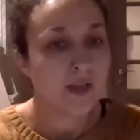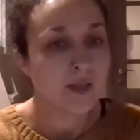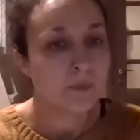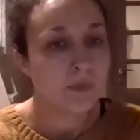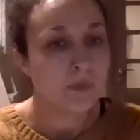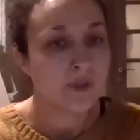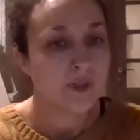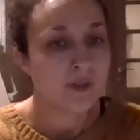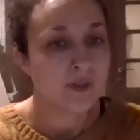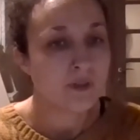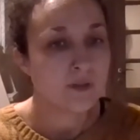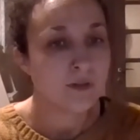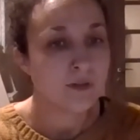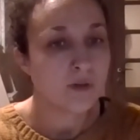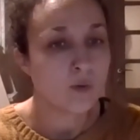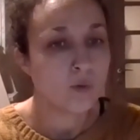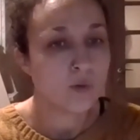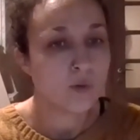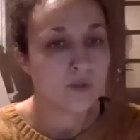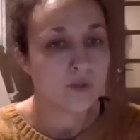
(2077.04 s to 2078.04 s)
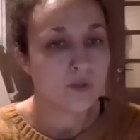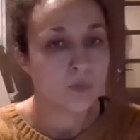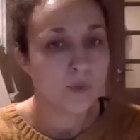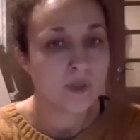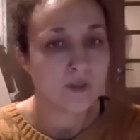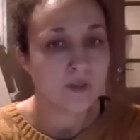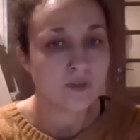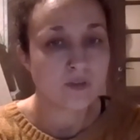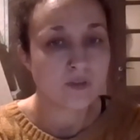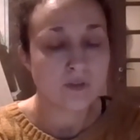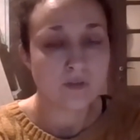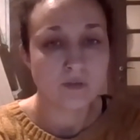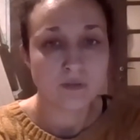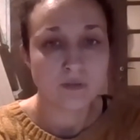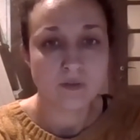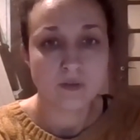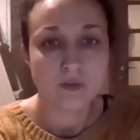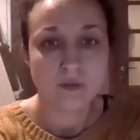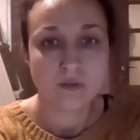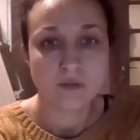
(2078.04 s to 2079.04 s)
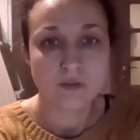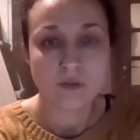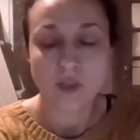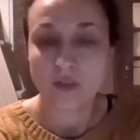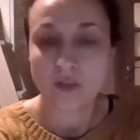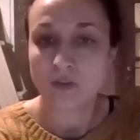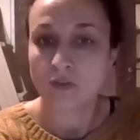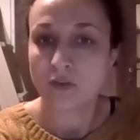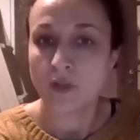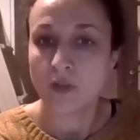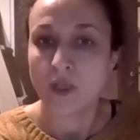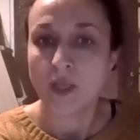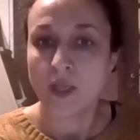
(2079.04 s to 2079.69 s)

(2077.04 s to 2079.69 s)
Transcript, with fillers: be done all at once. Yes,